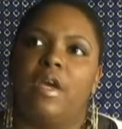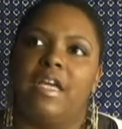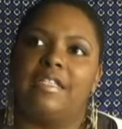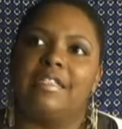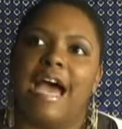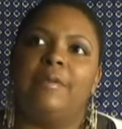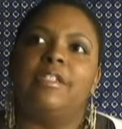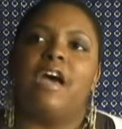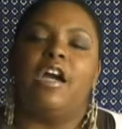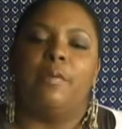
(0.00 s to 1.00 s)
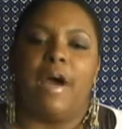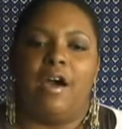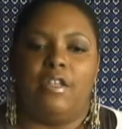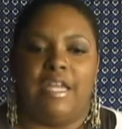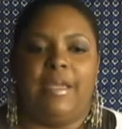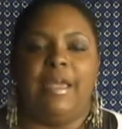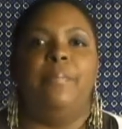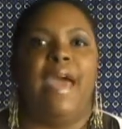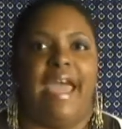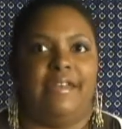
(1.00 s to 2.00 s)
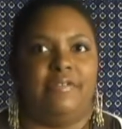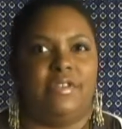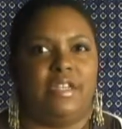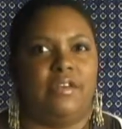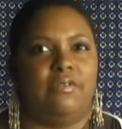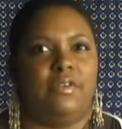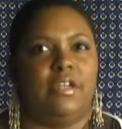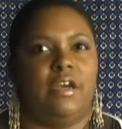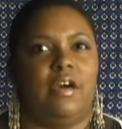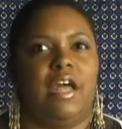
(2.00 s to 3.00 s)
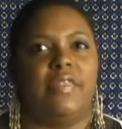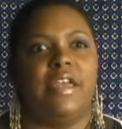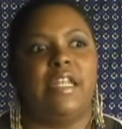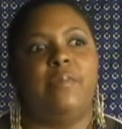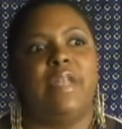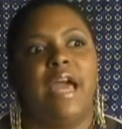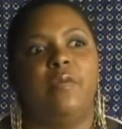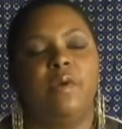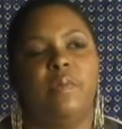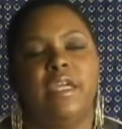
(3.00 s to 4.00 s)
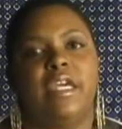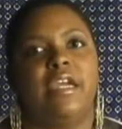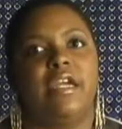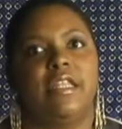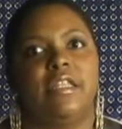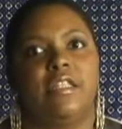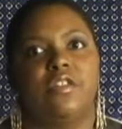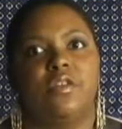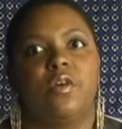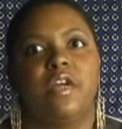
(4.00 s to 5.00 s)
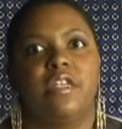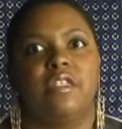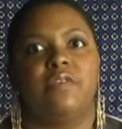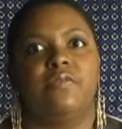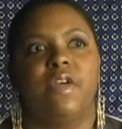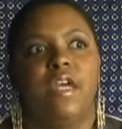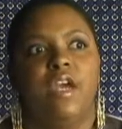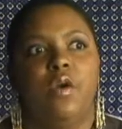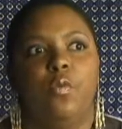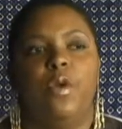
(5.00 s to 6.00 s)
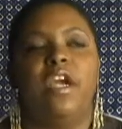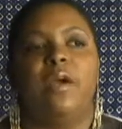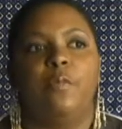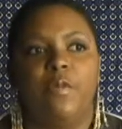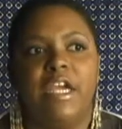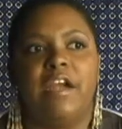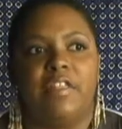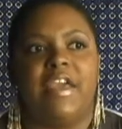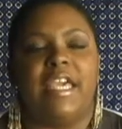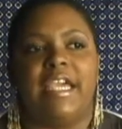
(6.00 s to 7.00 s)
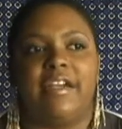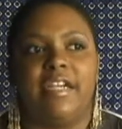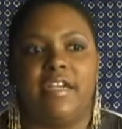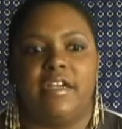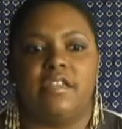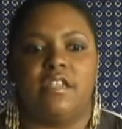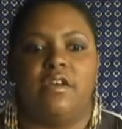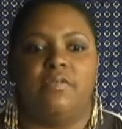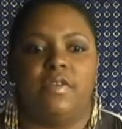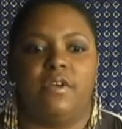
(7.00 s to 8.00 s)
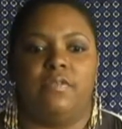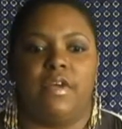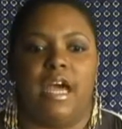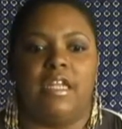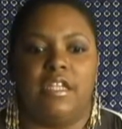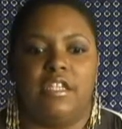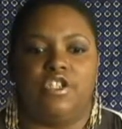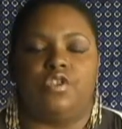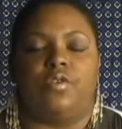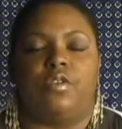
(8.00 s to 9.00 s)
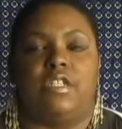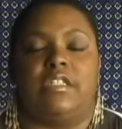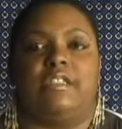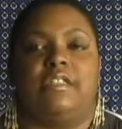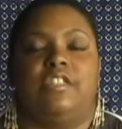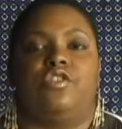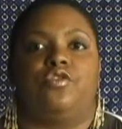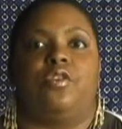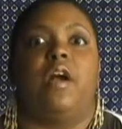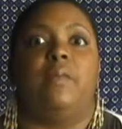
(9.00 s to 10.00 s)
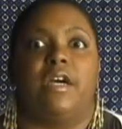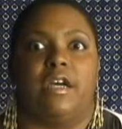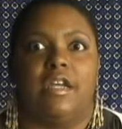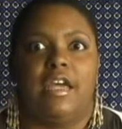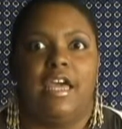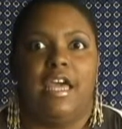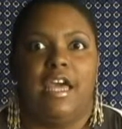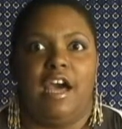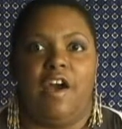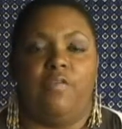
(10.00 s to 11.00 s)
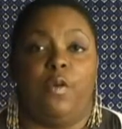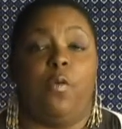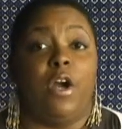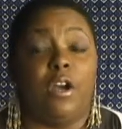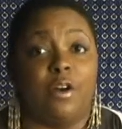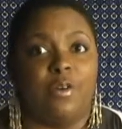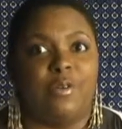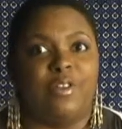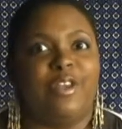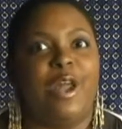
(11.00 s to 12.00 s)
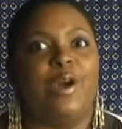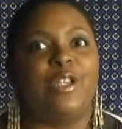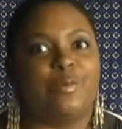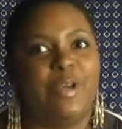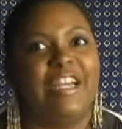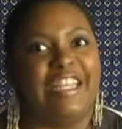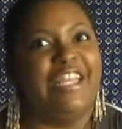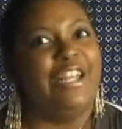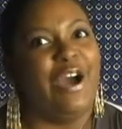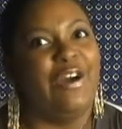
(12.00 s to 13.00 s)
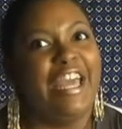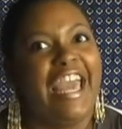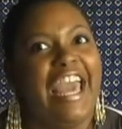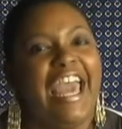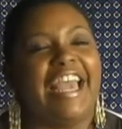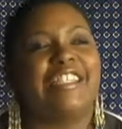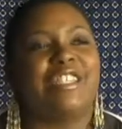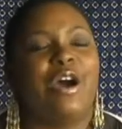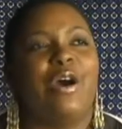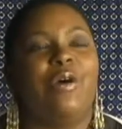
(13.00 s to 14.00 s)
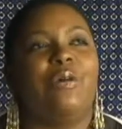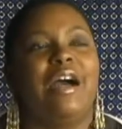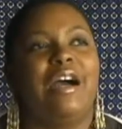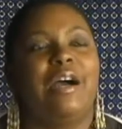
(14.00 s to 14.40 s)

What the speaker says: it's time to talk about the impact of stuff, you know, and I think that black women carry the stories of, we are the carriers of kind of this trauma of the world, you know, because we're, you know, and so,